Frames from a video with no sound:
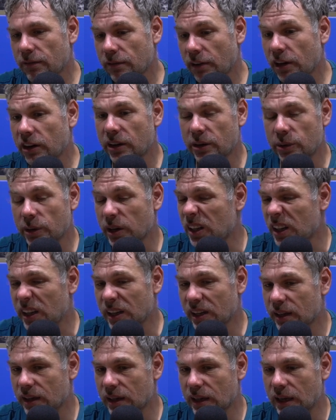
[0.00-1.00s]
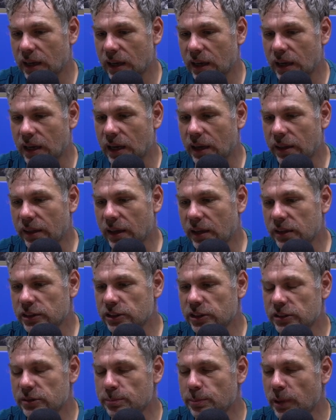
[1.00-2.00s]
very quickly, uh, and then
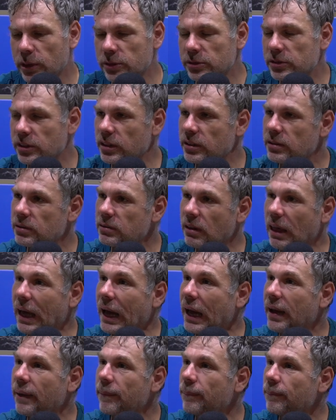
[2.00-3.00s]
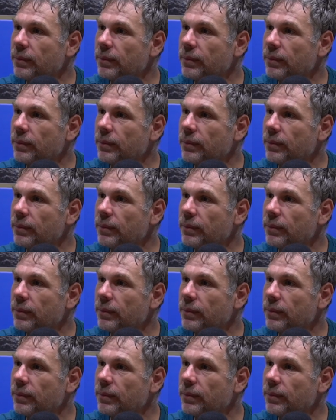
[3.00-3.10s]
just posted that.